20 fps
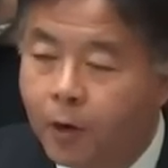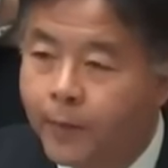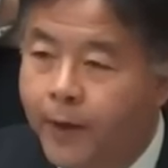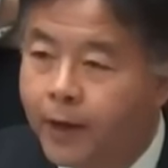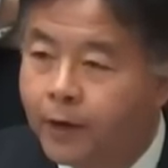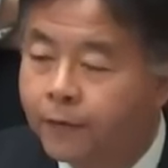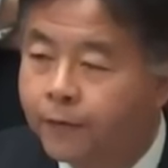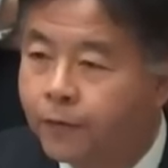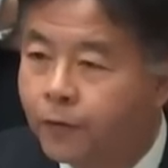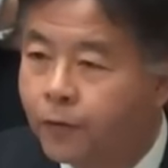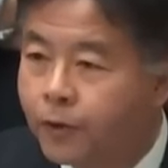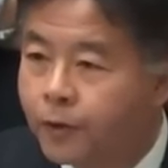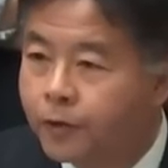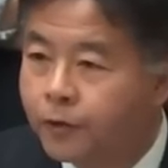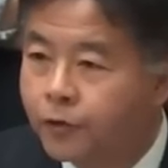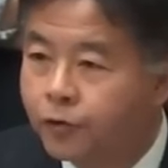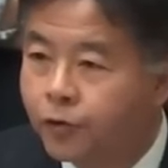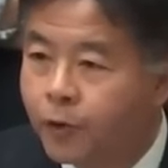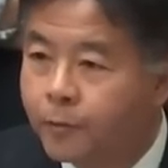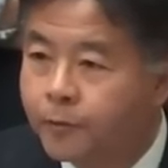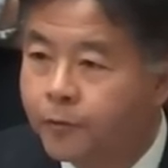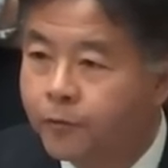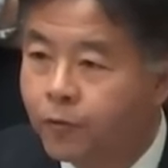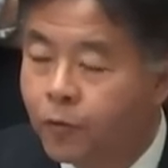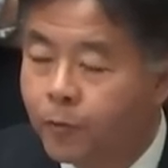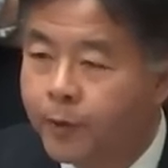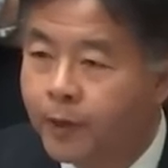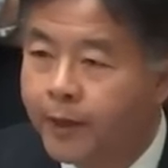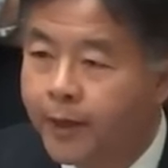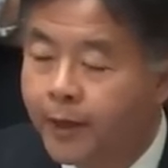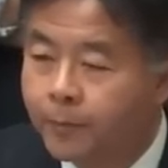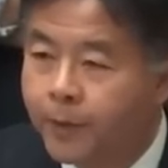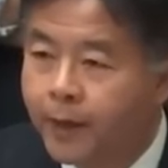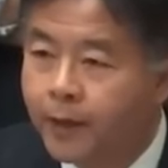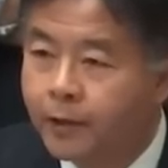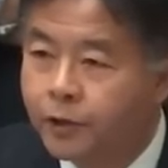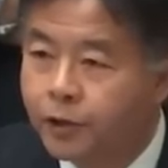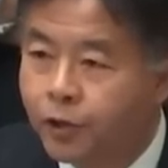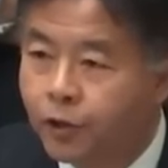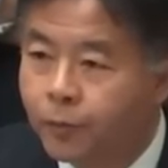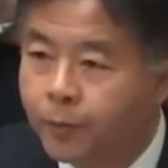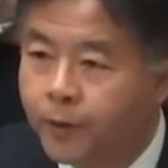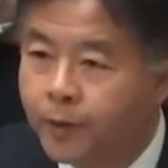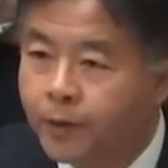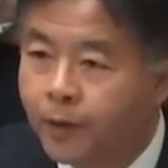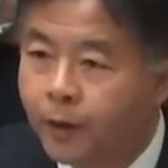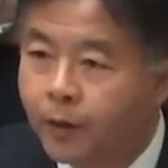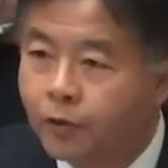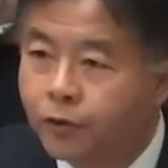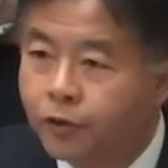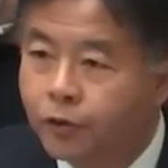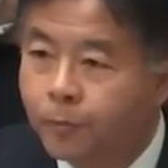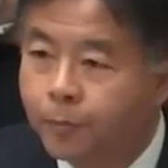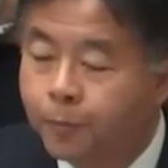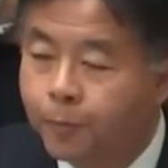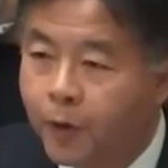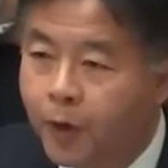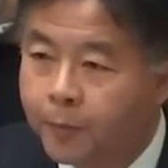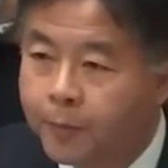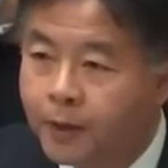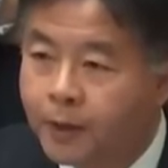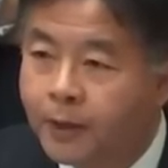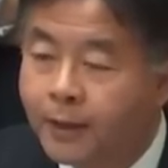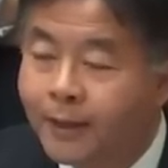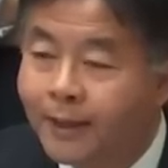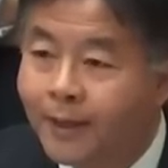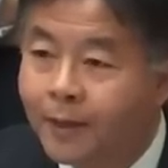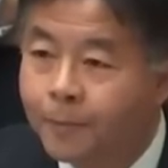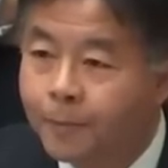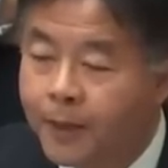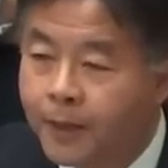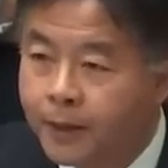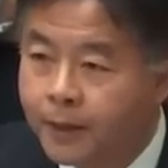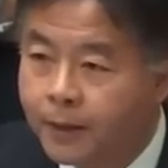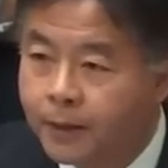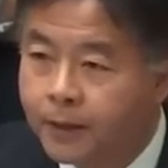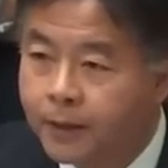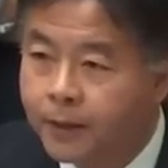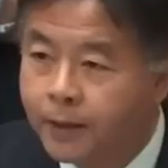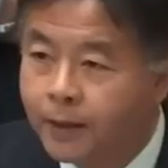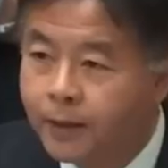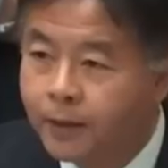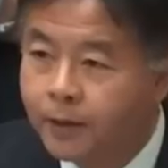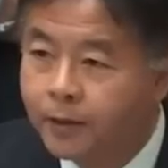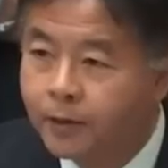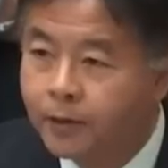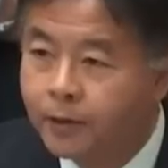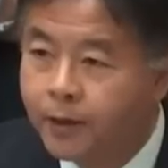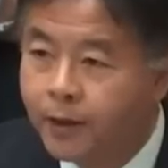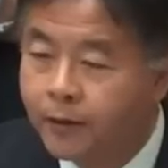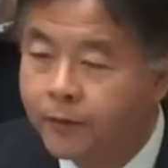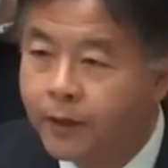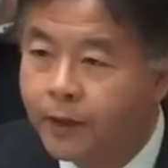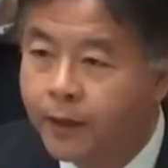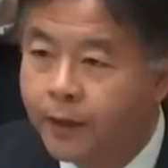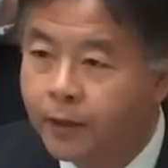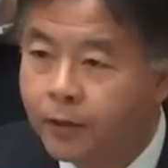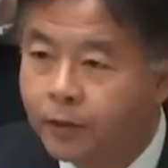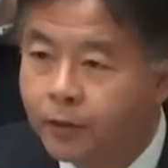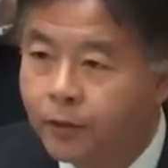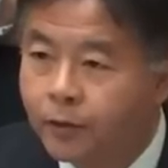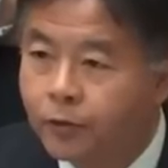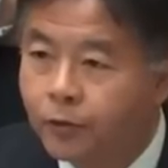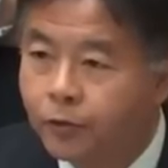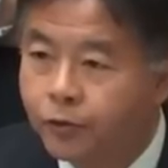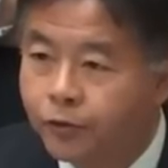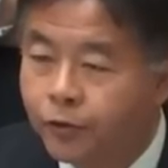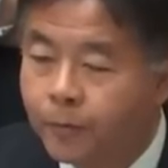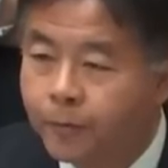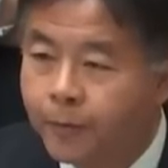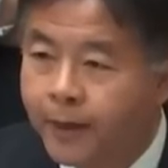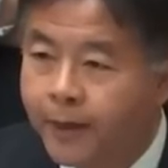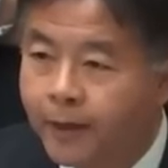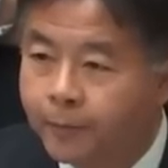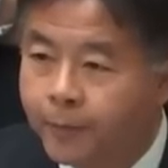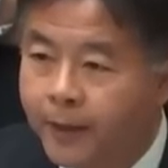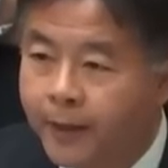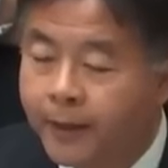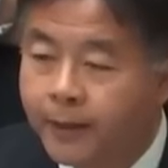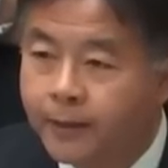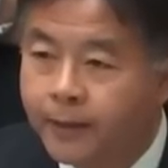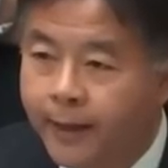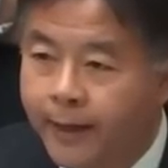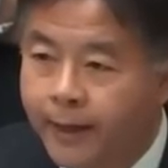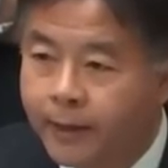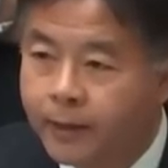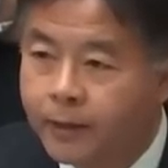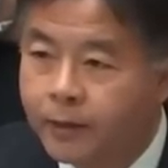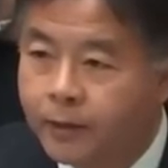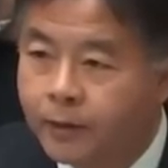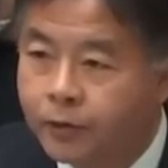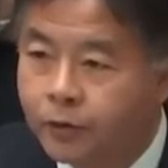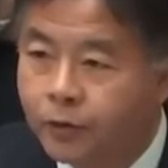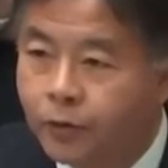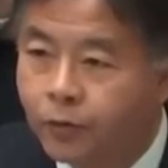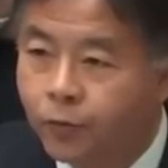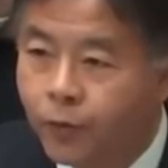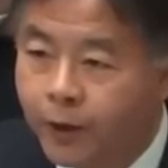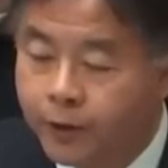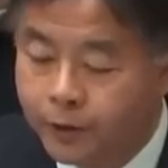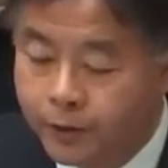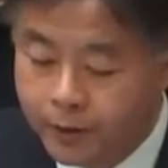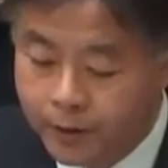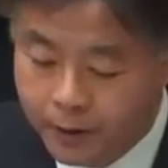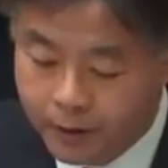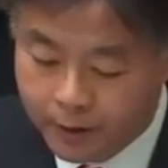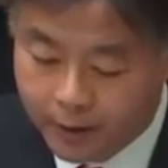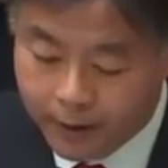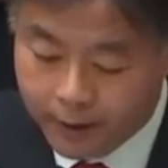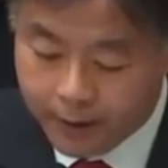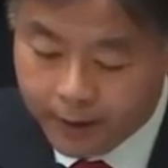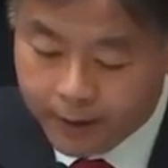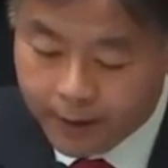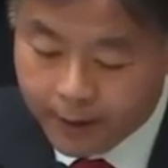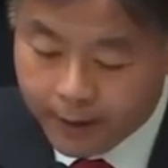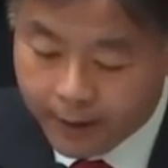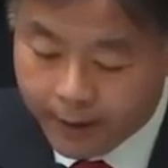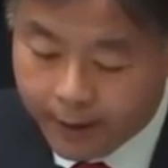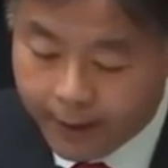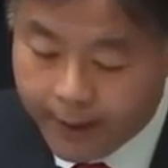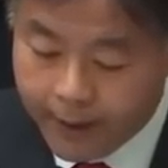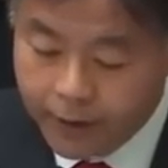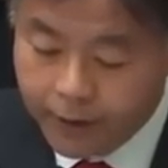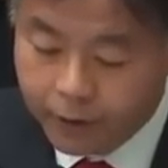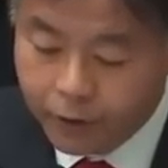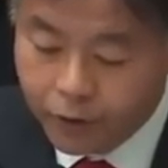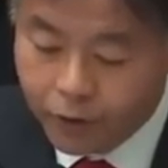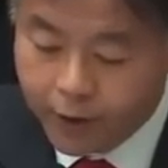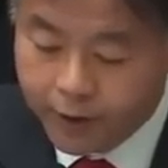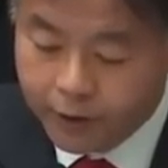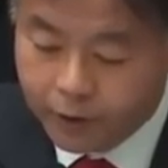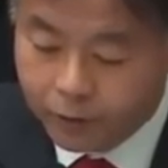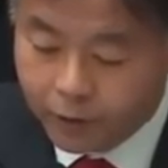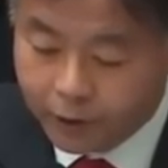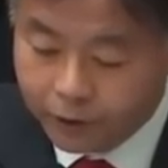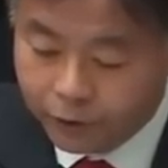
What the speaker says: Paul Manafort, Trump's former campaign chairman, also publicly admitted to giving internal Trump campaign data to the Russians. And the U.S.